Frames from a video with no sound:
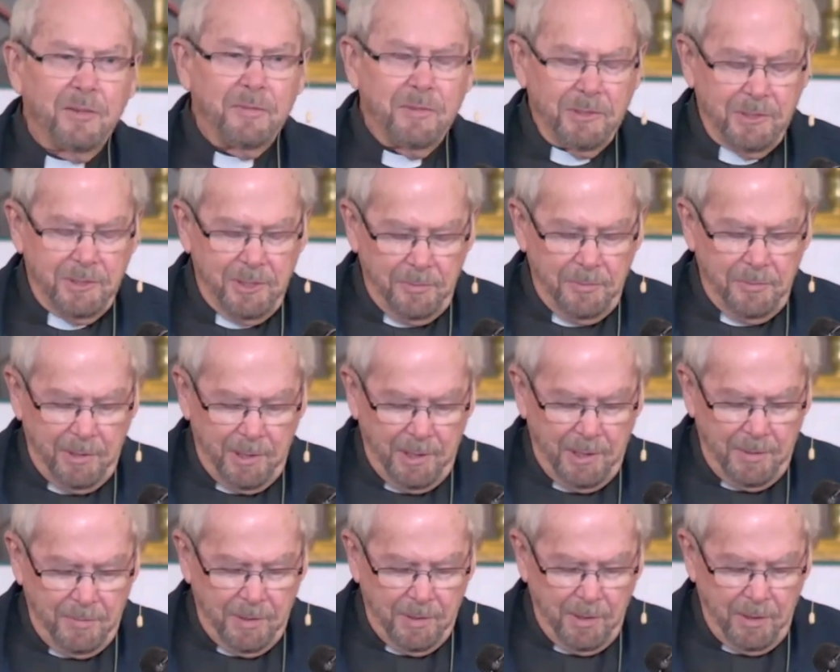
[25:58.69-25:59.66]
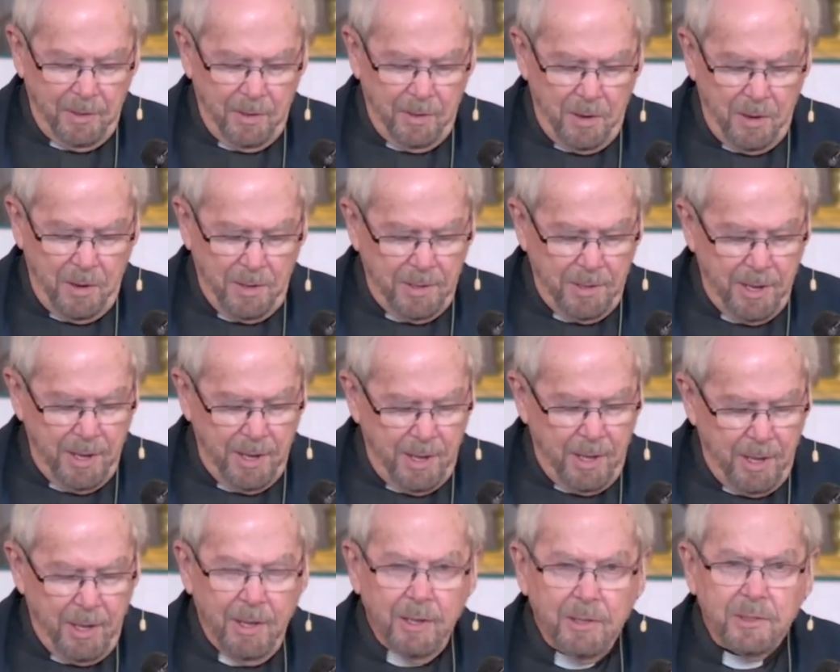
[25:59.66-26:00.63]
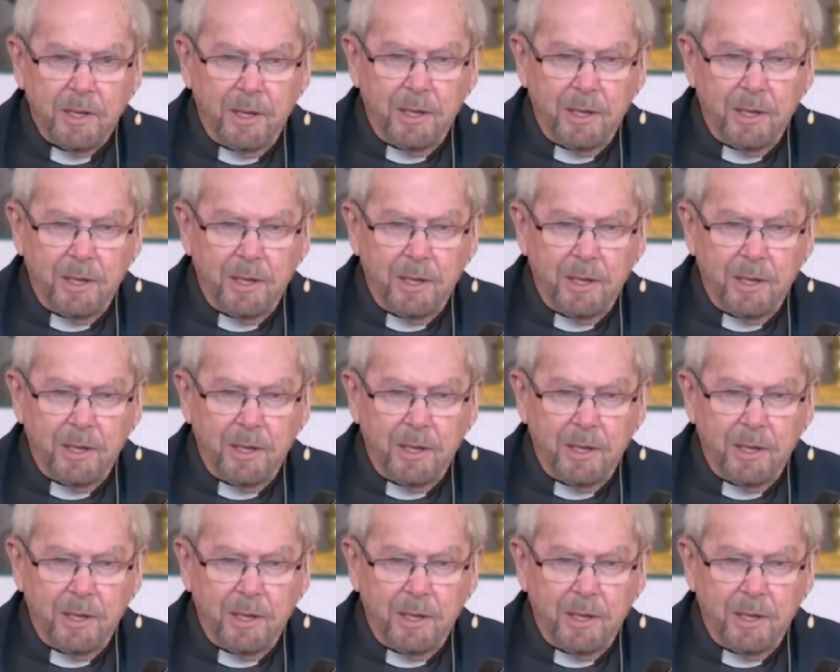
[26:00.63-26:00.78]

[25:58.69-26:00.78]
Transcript: servants of the living God,